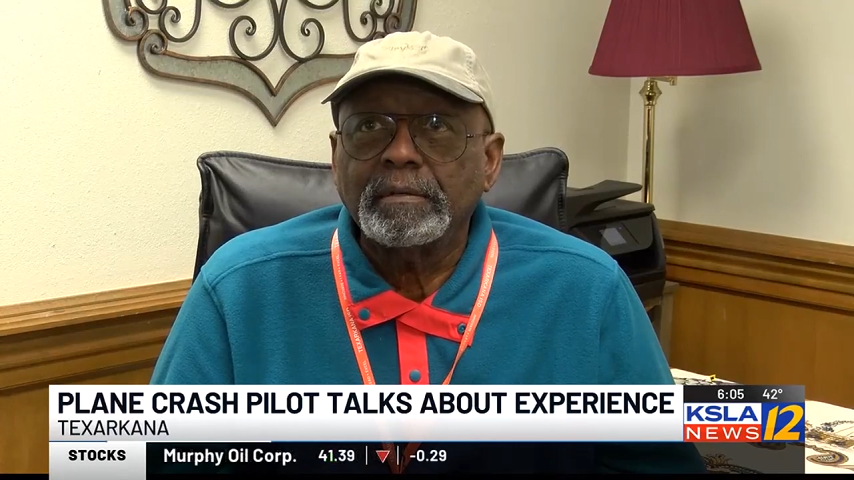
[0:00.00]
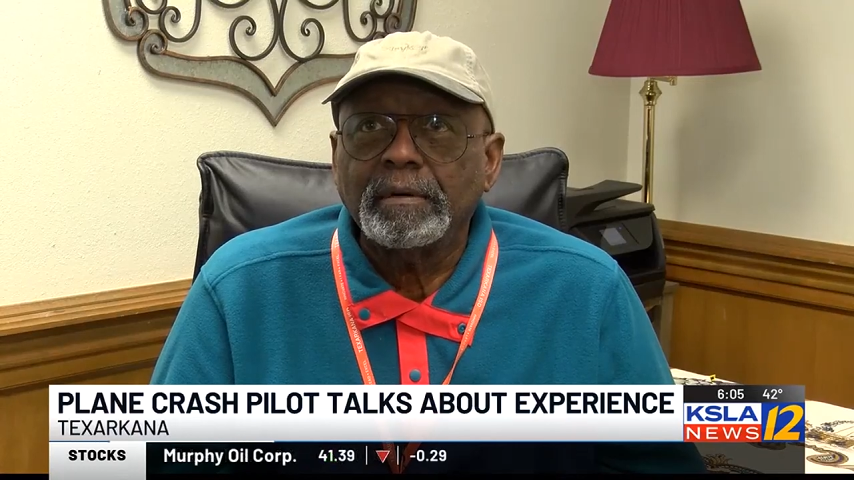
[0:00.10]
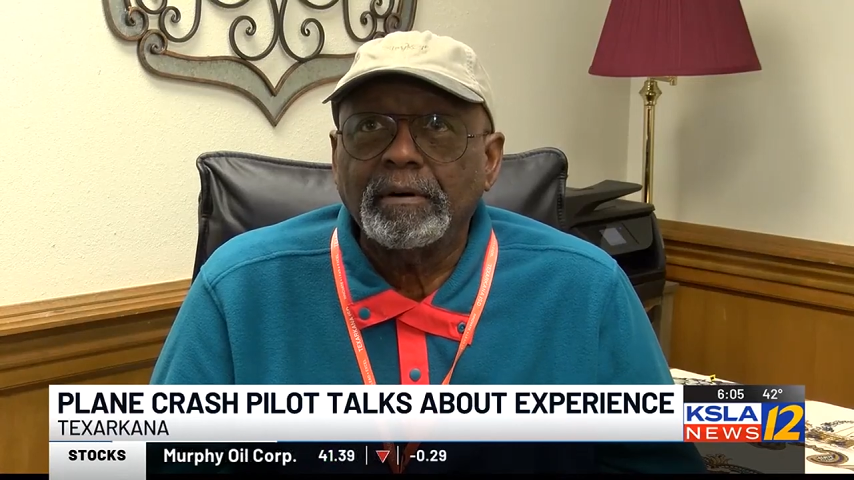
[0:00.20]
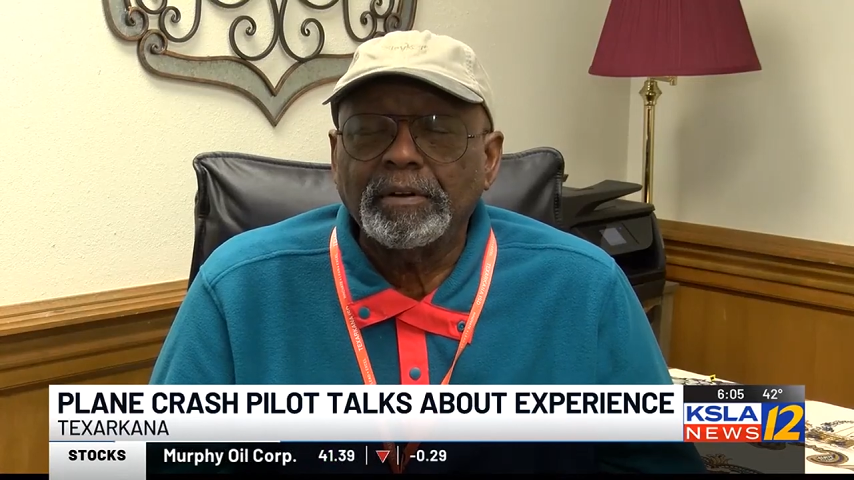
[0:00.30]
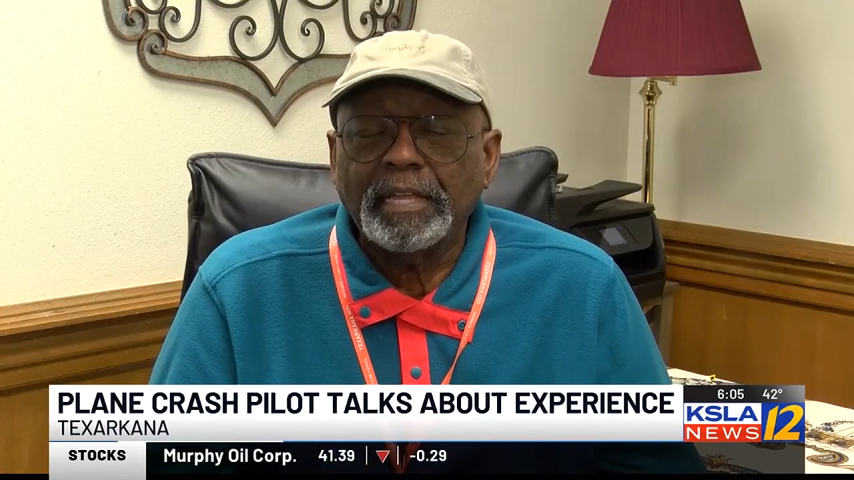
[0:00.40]

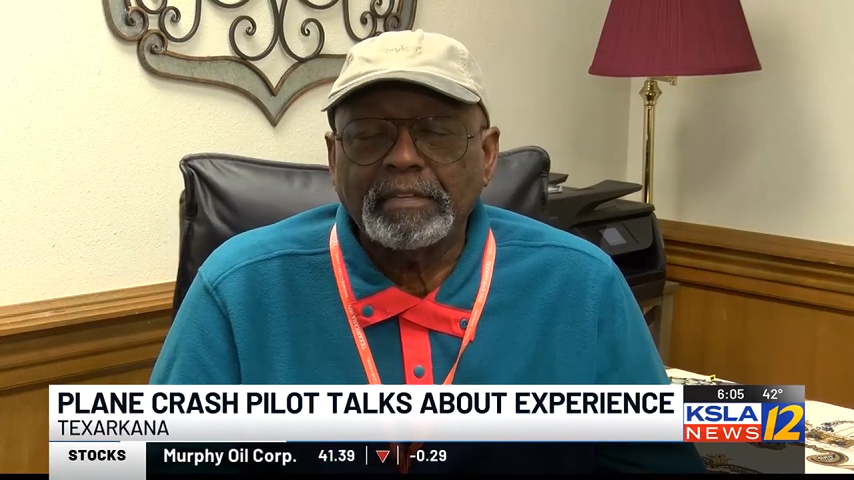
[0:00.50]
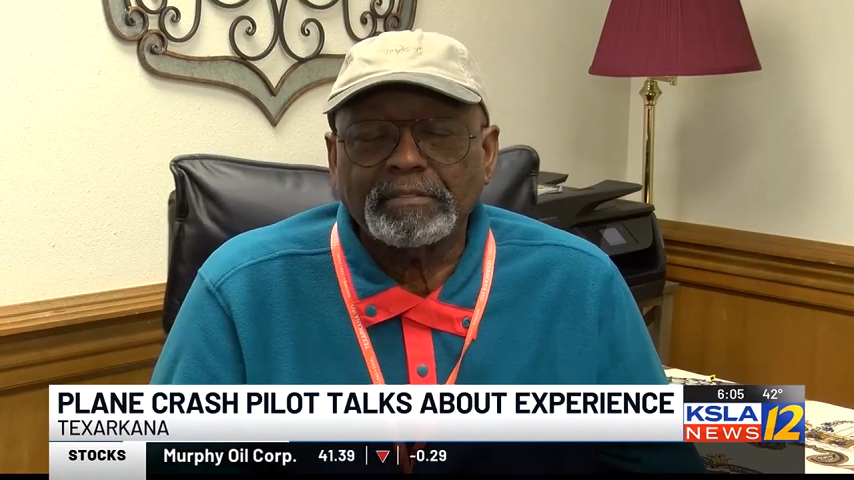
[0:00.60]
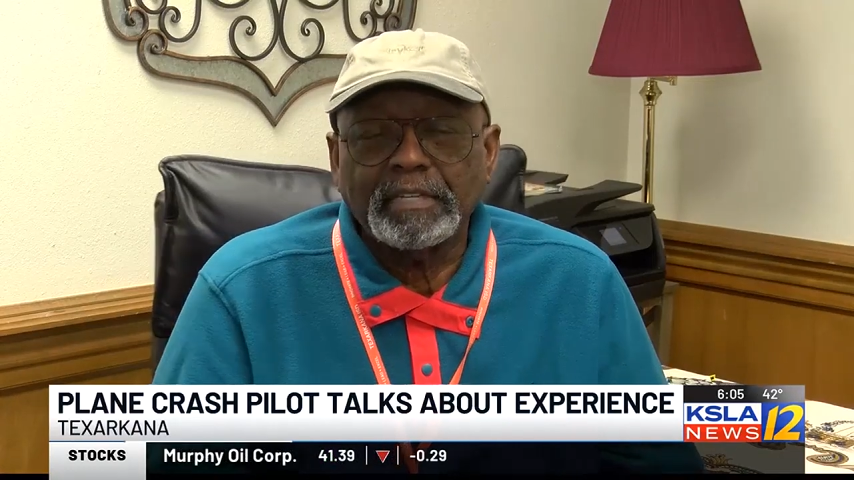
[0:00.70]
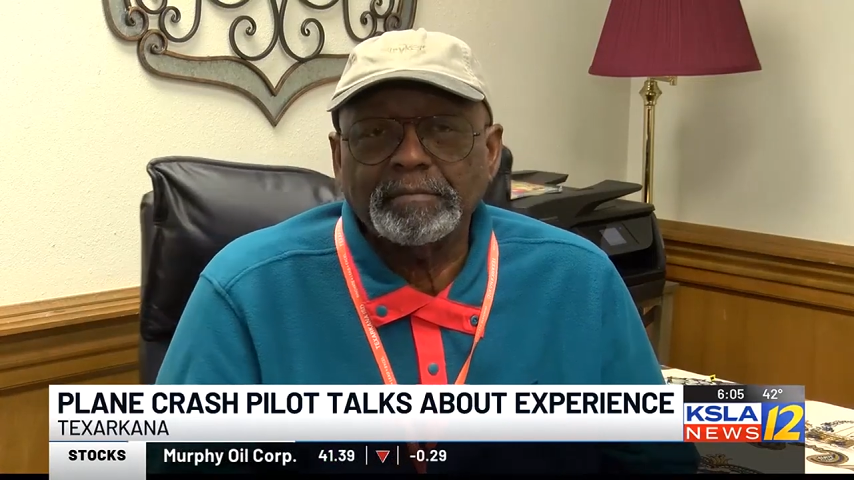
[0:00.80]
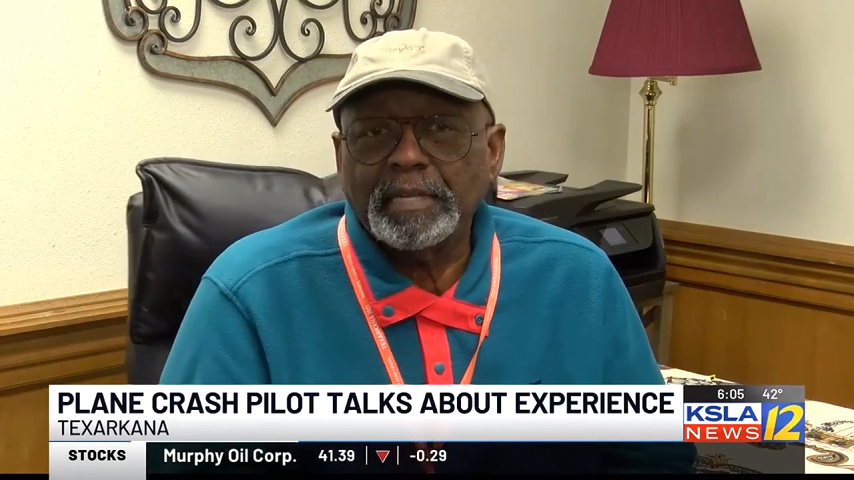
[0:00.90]
Oh,
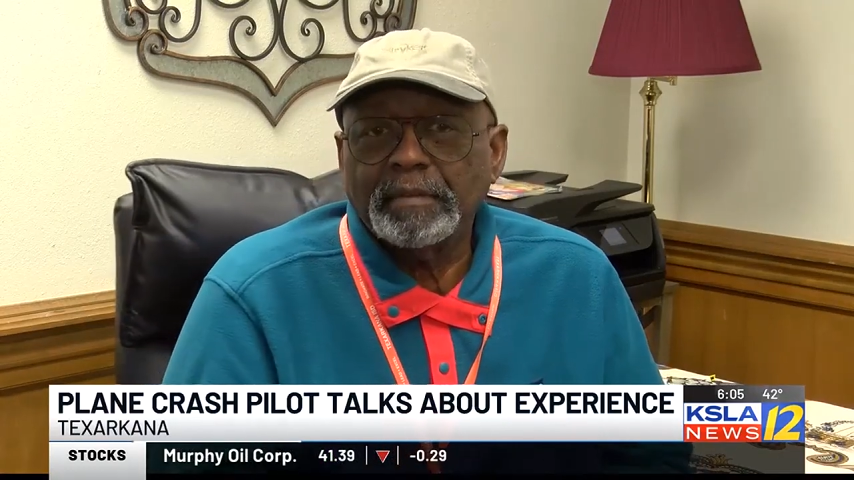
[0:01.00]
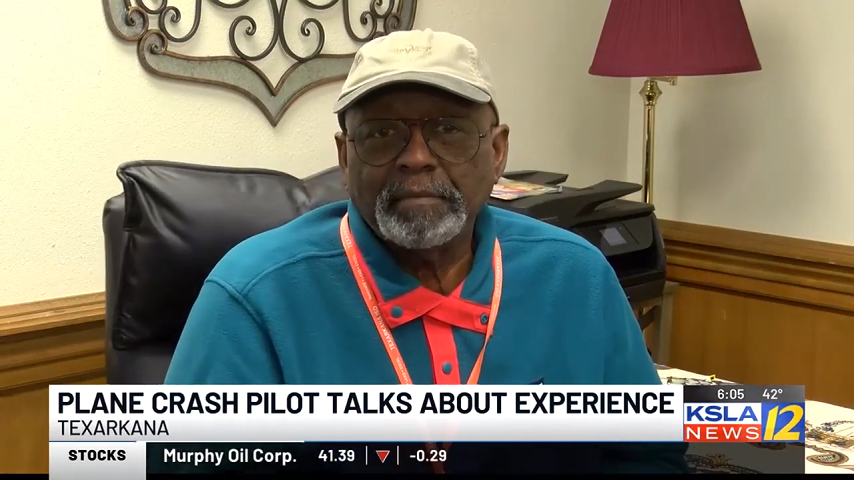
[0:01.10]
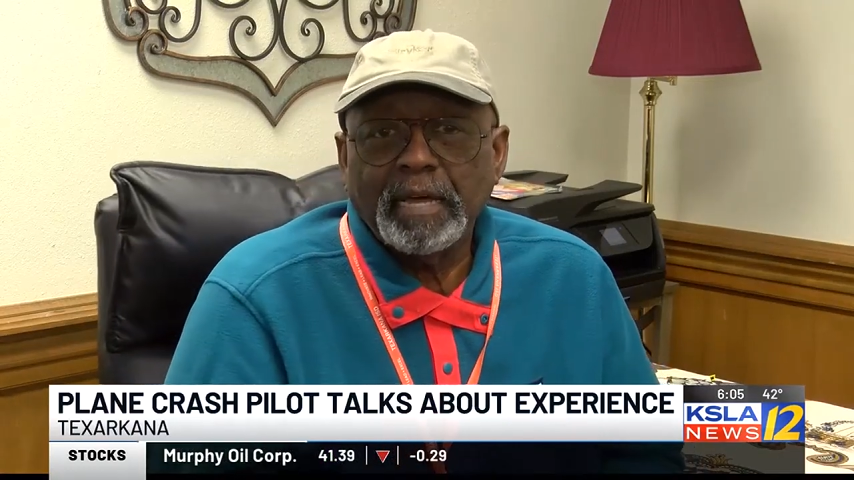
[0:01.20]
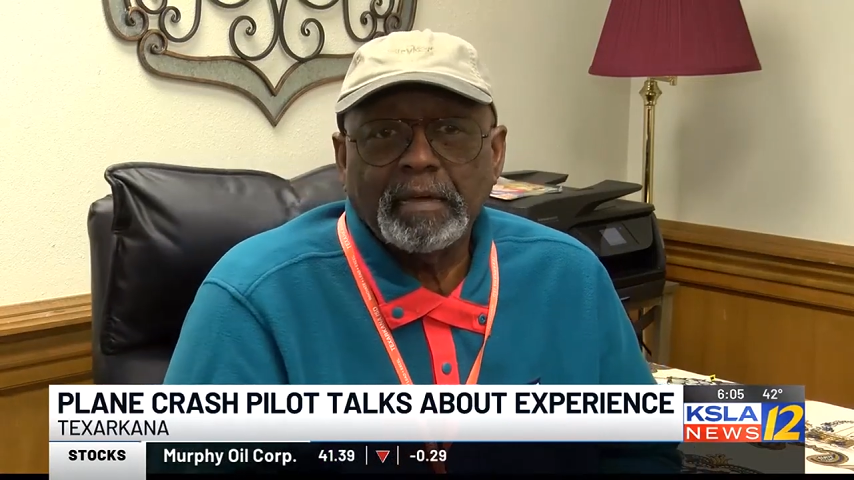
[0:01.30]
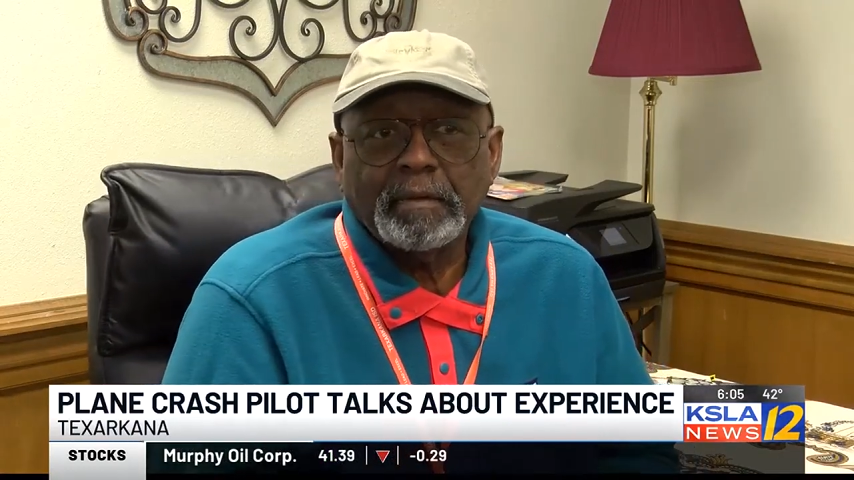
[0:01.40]
yes. I mean,
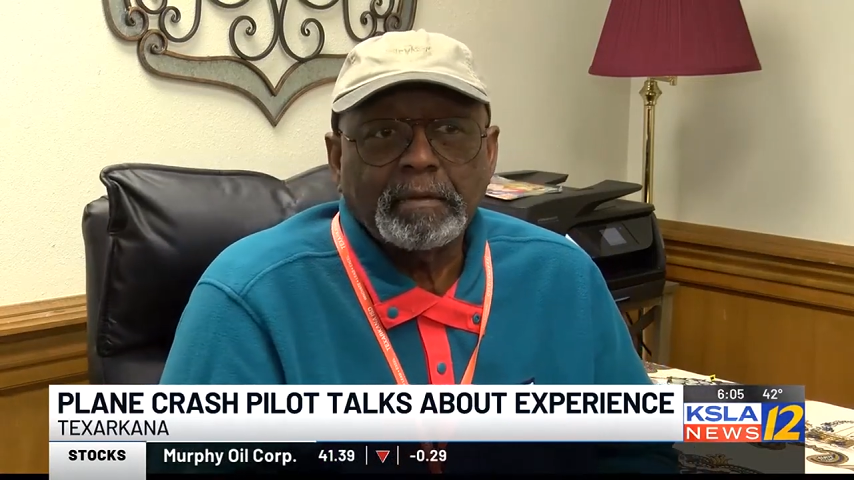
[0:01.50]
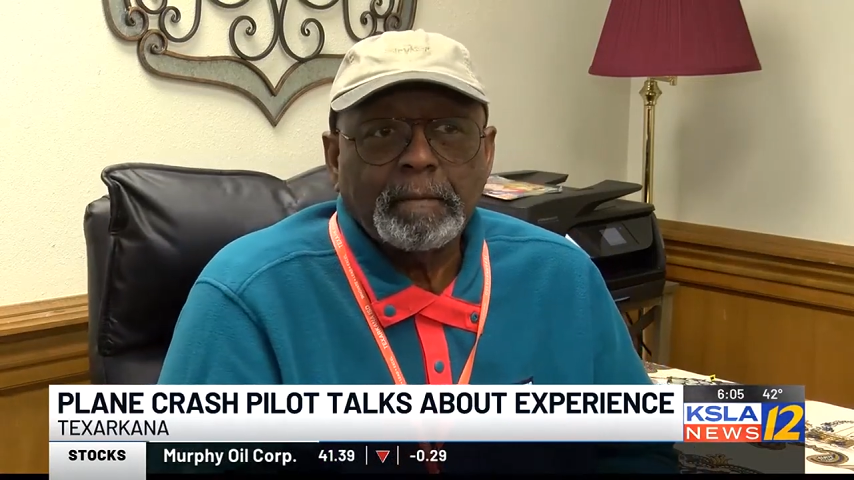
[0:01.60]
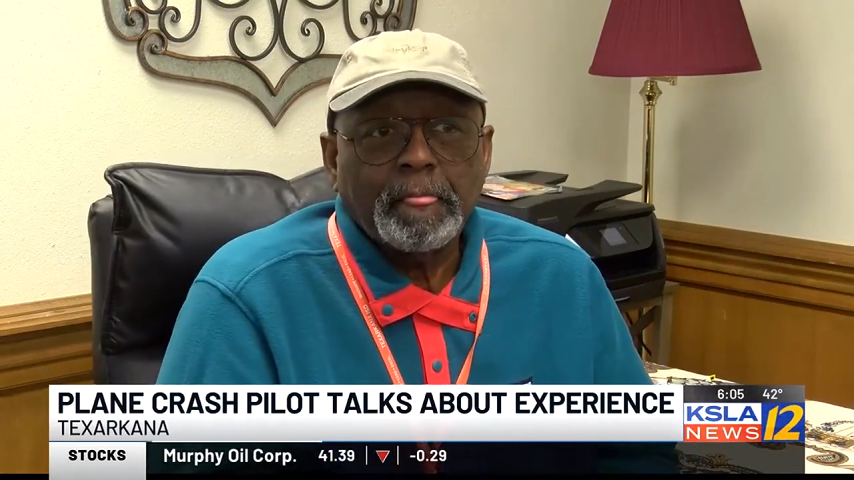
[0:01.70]
I